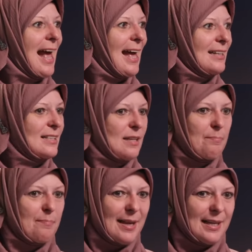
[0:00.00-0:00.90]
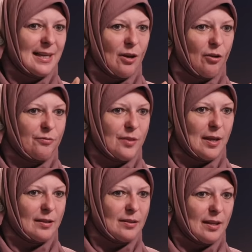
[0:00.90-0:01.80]
and many of
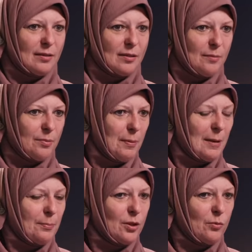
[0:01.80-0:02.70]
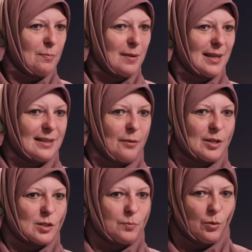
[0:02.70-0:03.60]
the, the, the people that we meet they're
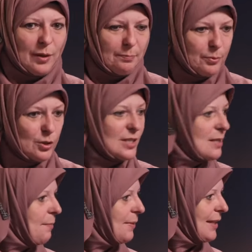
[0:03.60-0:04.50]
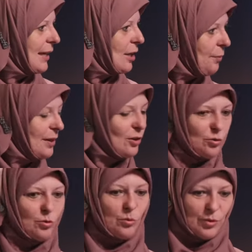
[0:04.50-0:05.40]
exploring buddhism and they're going
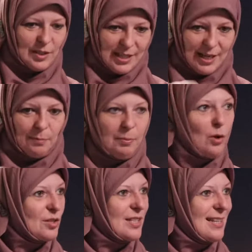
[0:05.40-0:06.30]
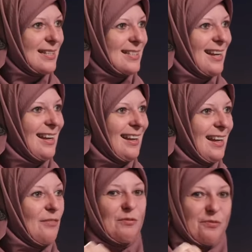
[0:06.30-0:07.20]
through the tick boxes
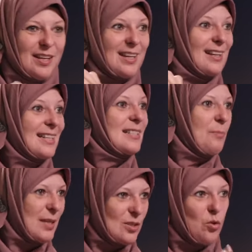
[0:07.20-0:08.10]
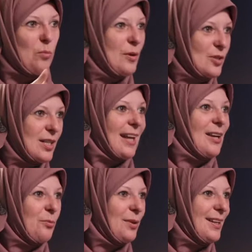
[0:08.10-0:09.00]
even veganism is almost
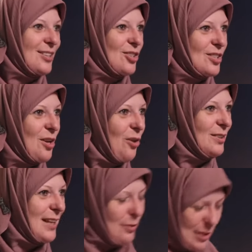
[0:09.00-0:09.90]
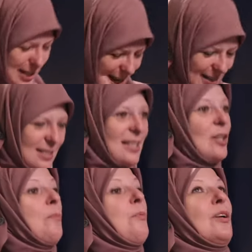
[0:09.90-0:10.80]
like a religious cult now you're
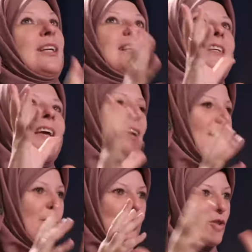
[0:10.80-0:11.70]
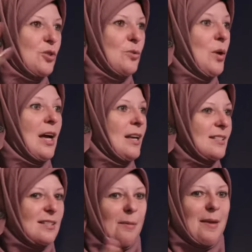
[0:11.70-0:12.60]
cleansing your body to get closer to
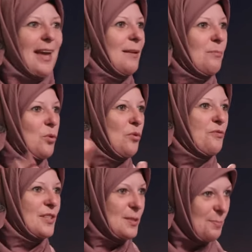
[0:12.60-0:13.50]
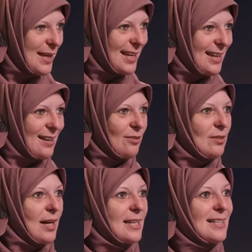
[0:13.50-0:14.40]
some amorphous being
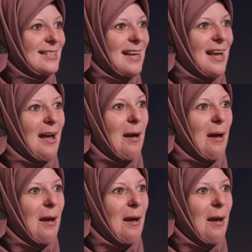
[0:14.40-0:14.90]
right